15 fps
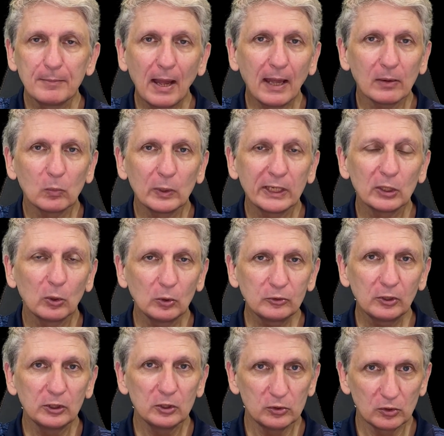But we can
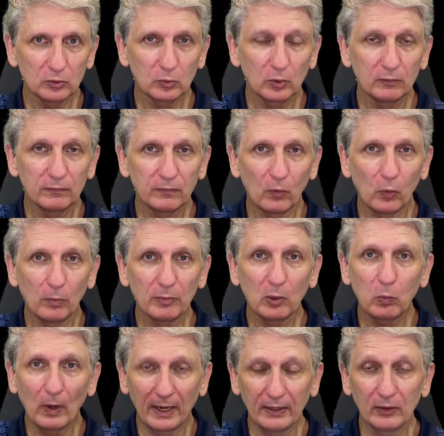also use it to inform
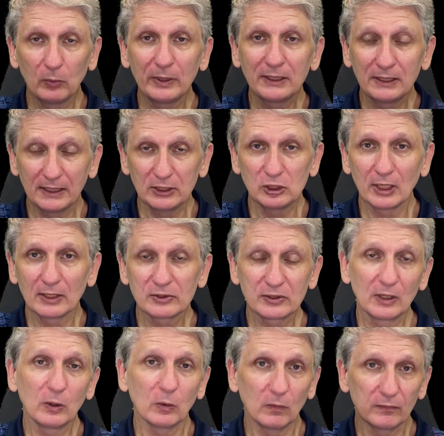the way that we teach
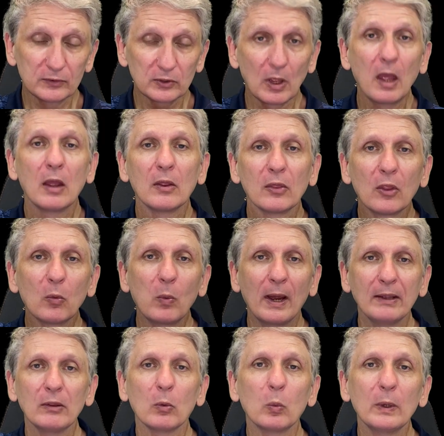ourselves, the
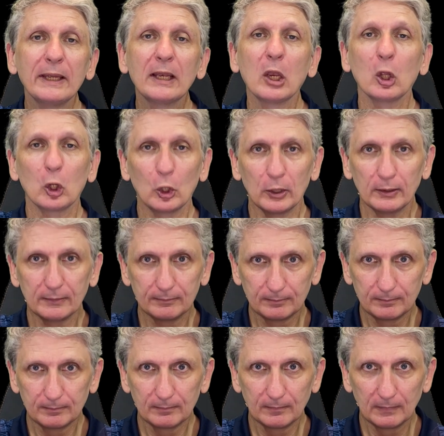way that we learn.
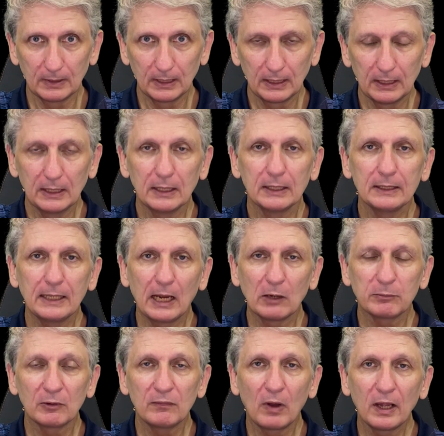
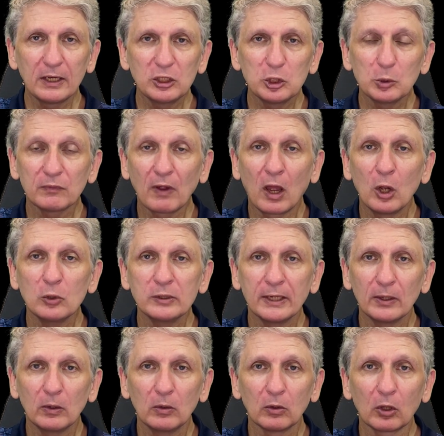Now, I provided you with a
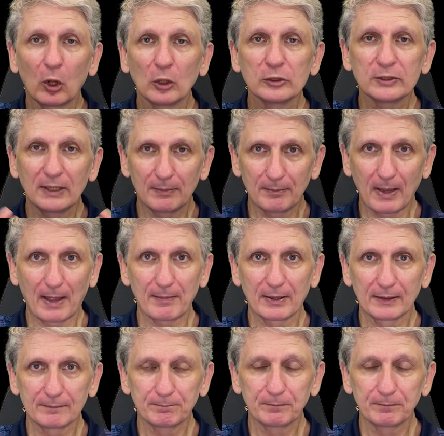hotel concept map.